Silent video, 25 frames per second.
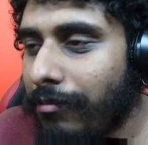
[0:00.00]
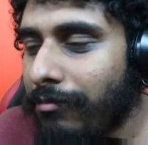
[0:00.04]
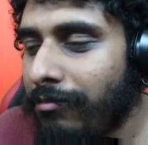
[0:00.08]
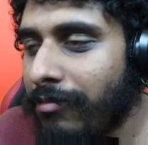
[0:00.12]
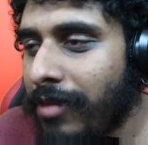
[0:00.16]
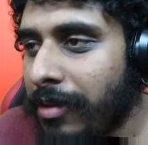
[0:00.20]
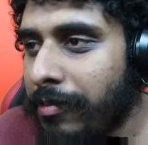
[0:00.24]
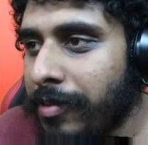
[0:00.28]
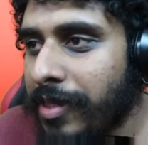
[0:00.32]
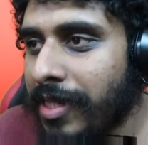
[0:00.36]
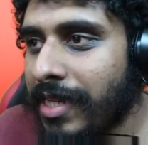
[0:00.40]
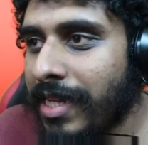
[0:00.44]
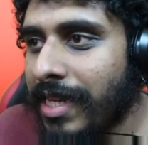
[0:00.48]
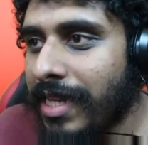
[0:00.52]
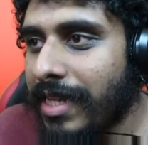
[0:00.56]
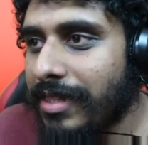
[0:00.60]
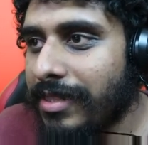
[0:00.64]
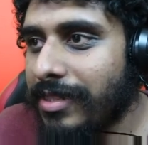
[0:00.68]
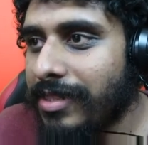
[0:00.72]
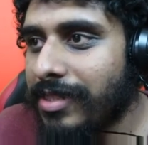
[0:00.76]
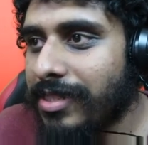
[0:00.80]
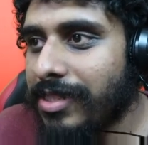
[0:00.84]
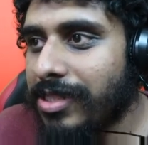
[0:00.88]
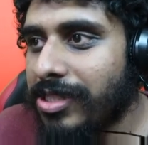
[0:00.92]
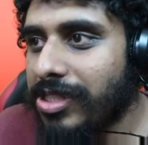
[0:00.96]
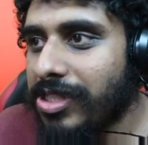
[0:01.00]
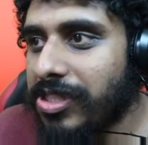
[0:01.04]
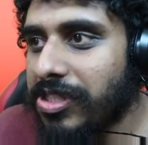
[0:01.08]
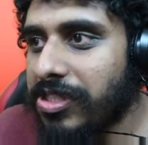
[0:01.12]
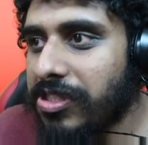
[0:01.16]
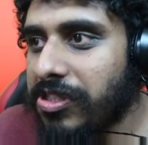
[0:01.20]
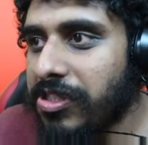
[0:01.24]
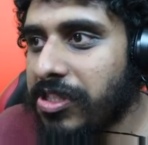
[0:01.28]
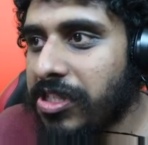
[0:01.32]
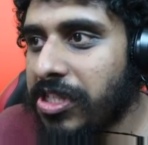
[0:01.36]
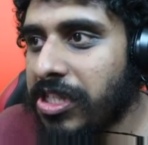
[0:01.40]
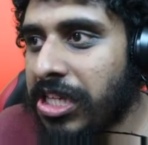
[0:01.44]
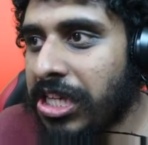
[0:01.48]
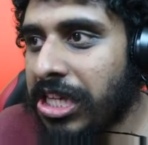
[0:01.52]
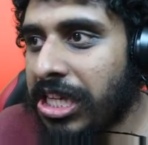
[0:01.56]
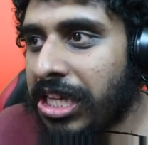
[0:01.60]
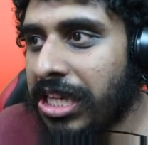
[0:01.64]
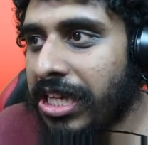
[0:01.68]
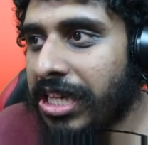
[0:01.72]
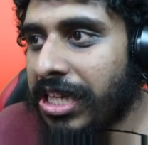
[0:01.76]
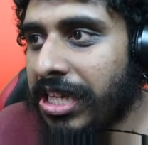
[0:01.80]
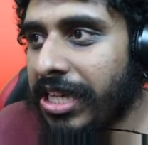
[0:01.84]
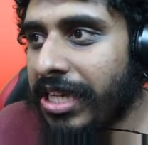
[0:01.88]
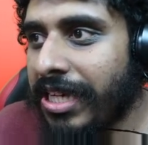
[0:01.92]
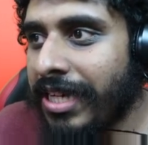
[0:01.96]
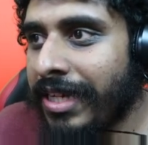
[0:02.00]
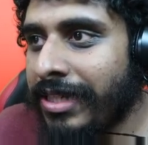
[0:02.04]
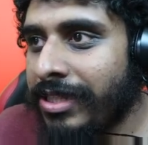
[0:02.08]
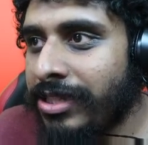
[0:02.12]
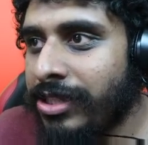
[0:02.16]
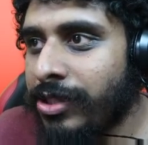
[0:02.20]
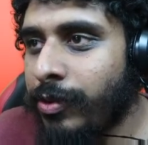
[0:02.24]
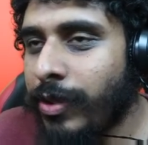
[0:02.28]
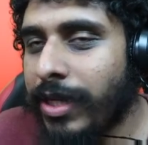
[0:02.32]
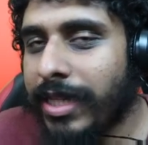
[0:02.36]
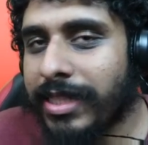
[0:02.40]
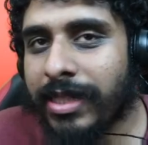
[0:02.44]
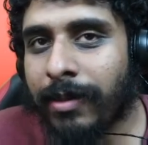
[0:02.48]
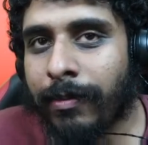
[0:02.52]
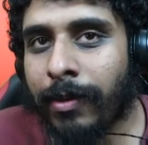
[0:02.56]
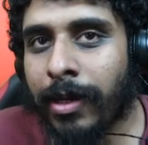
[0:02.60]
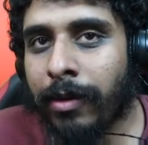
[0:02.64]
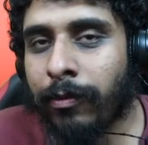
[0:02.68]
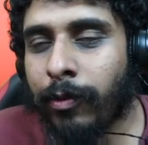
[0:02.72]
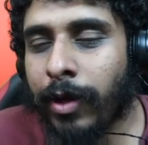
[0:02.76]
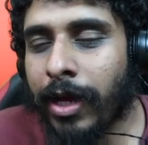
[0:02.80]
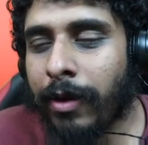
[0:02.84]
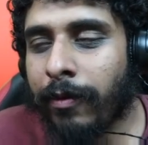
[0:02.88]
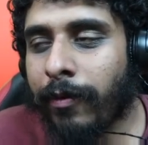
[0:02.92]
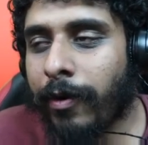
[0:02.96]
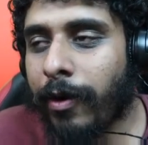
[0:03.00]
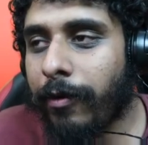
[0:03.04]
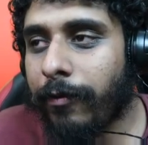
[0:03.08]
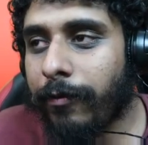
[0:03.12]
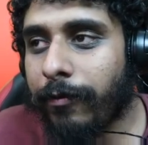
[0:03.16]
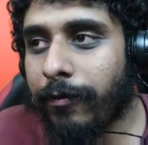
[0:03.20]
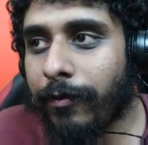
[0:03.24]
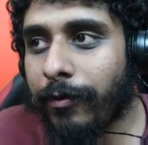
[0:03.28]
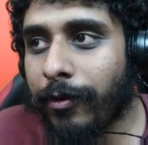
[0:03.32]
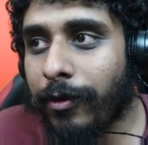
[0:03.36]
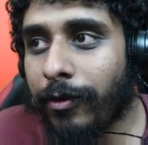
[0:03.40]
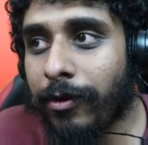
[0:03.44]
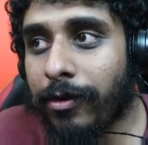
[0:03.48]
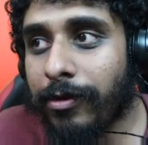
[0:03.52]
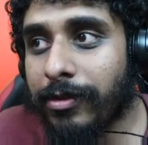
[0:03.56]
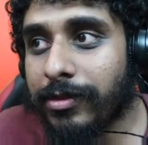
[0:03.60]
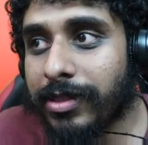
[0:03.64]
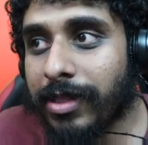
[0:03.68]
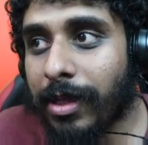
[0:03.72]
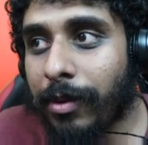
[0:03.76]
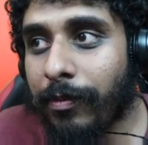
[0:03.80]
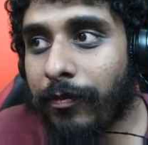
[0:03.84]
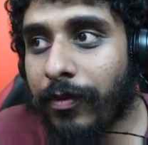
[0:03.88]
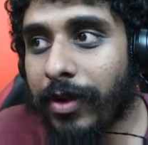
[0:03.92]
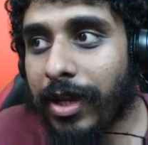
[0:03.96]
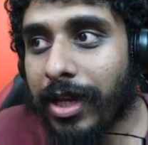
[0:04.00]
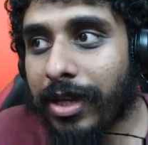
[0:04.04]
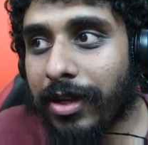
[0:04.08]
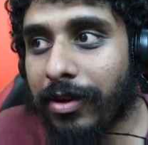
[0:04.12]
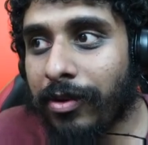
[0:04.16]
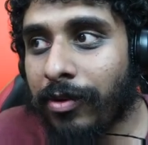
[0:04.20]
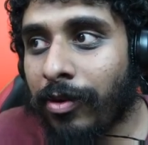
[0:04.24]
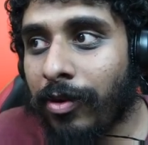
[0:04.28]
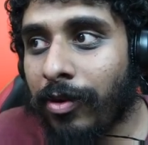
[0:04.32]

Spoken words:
maybe there's injuries I'm unaware of or something,